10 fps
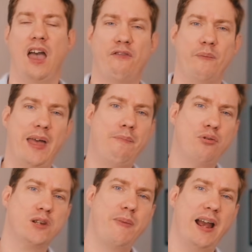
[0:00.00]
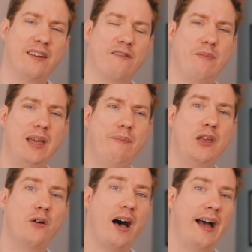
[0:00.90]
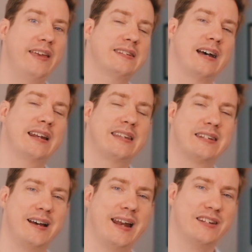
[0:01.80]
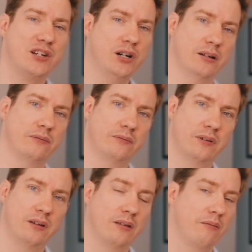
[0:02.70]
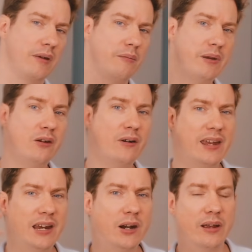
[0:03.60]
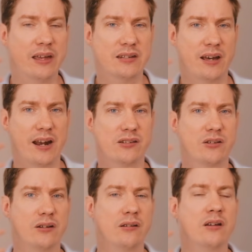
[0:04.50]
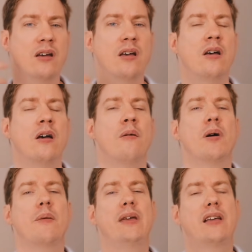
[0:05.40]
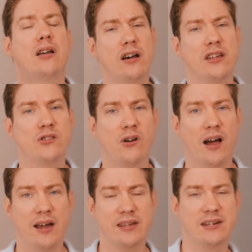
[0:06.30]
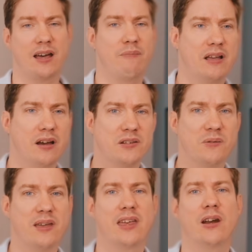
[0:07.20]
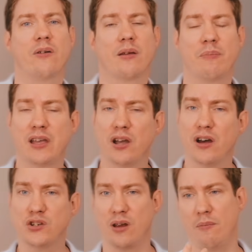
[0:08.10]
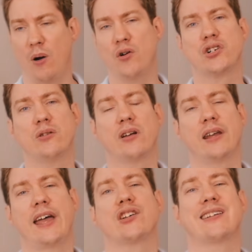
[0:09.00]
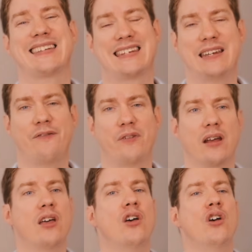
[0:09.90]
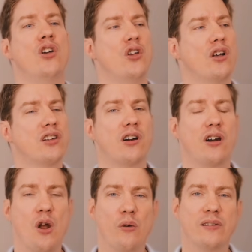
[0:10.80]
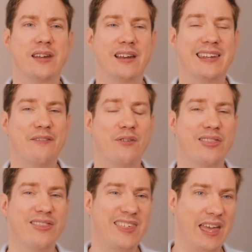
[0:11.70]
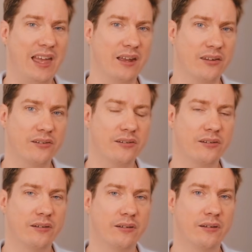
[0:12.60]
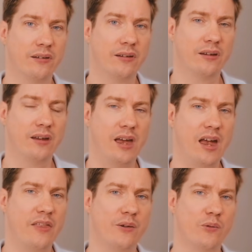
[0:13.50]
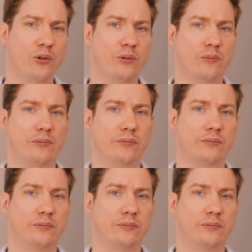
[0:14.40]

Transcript: And from that perspective, maybe your eyesight is not as good. Maybe your hearing is not as good. But because your eyesight, because your hearing, because your emotional connection is different, you're going to start noticing different things in the room.